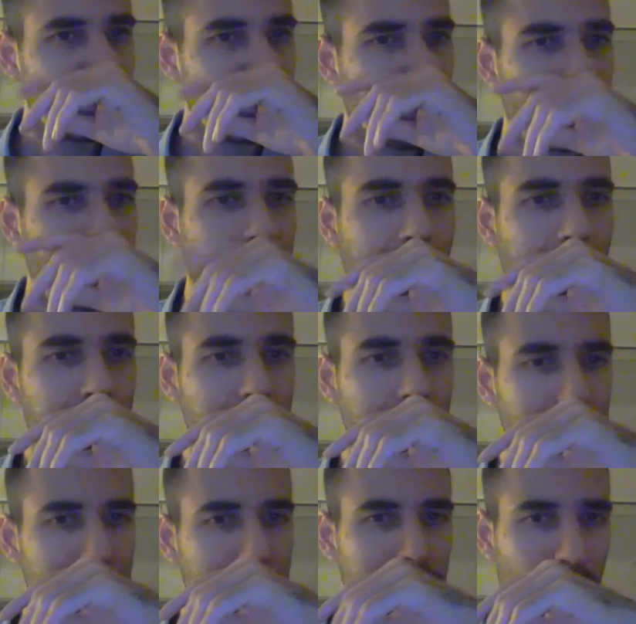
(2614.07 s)
And now do
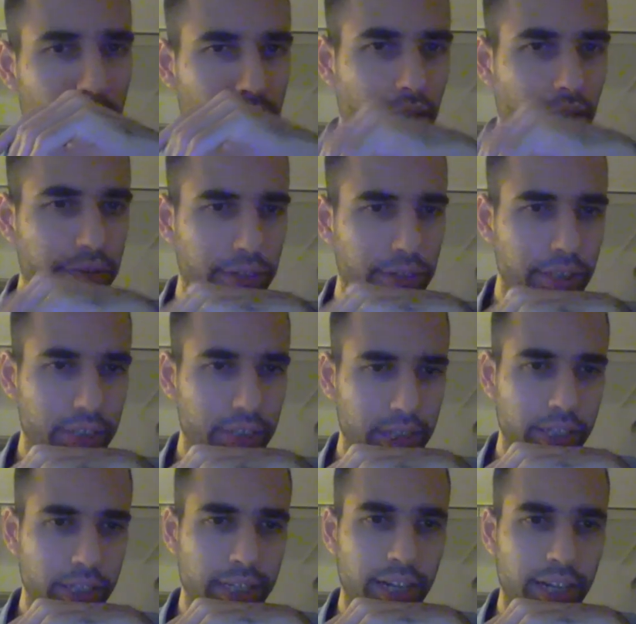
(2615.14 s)
this more confidently. And
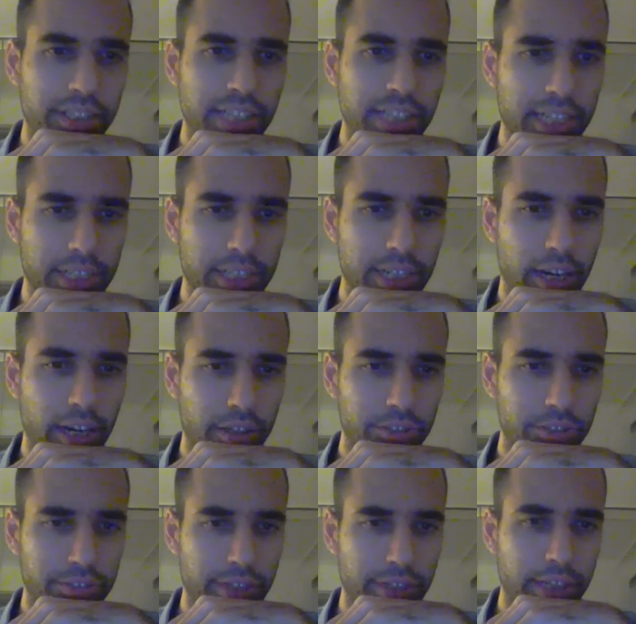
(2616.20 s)
you can't take it now because
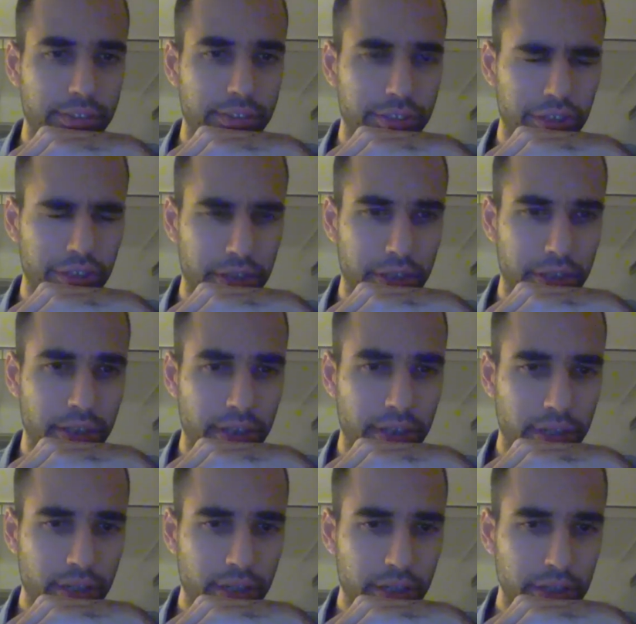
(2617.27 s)
the knight's here.
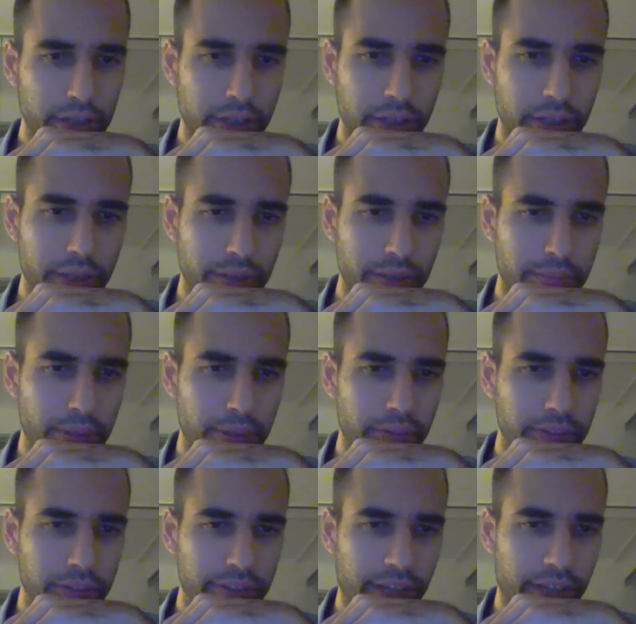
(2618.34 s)
Earlier in the
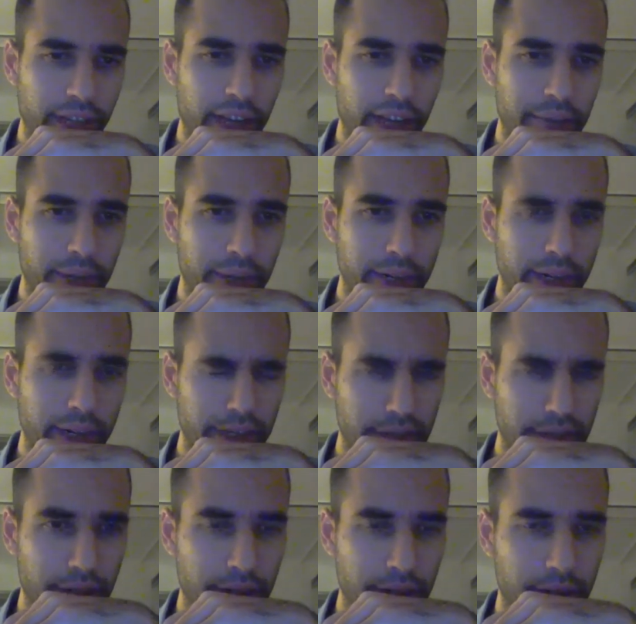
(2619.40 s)
previous side, I had my knight
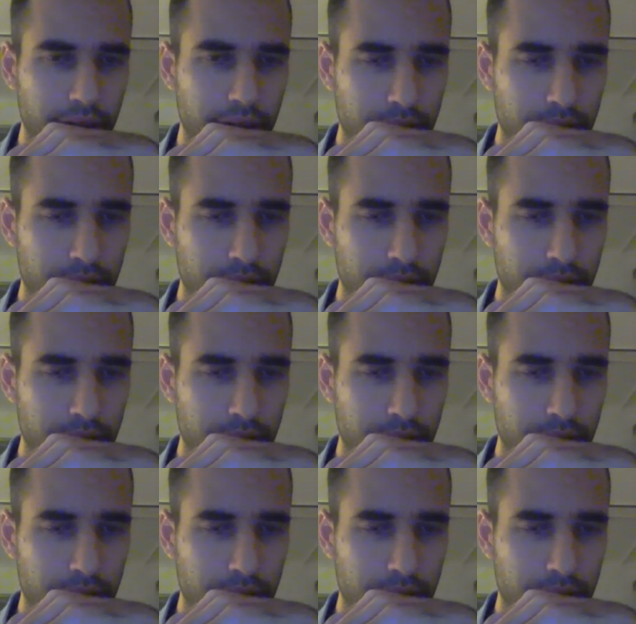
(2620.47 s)
there.